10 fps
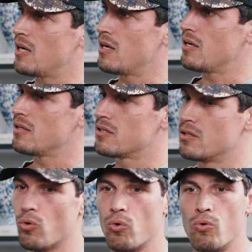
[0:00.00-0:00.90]
uh,
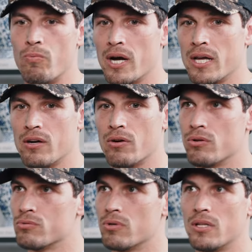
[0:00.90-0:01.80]
all my
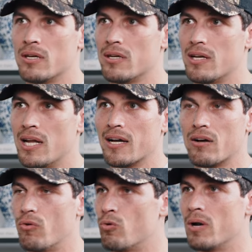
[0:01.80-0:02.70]
heroes were there, like
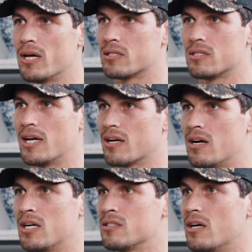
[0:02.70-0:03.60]
All Blacks, like
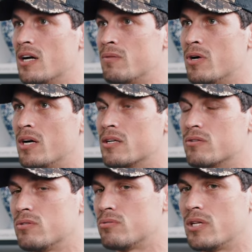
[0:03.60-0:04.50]
guys yeah. that I admired
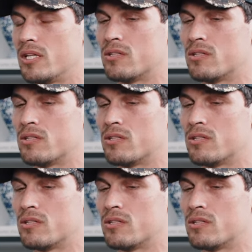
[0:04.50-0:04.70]
because yeah, at yeah.